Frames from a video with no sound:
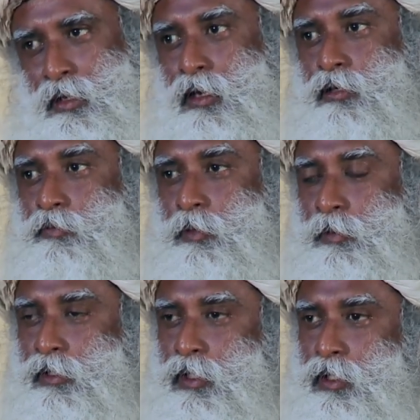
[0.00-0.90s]
Lot of
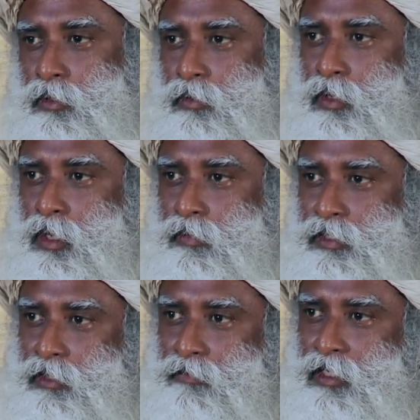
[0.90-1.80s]
people think yoga
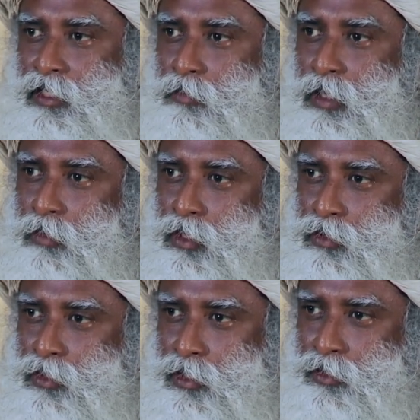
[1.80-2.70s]
was invented by
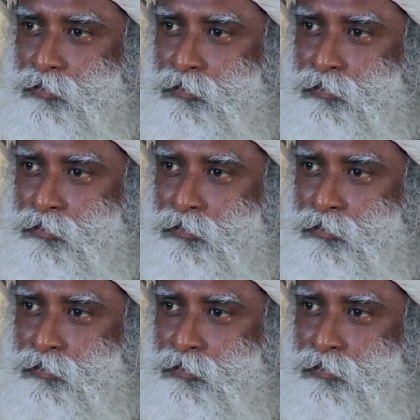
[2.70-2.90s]
Madonna.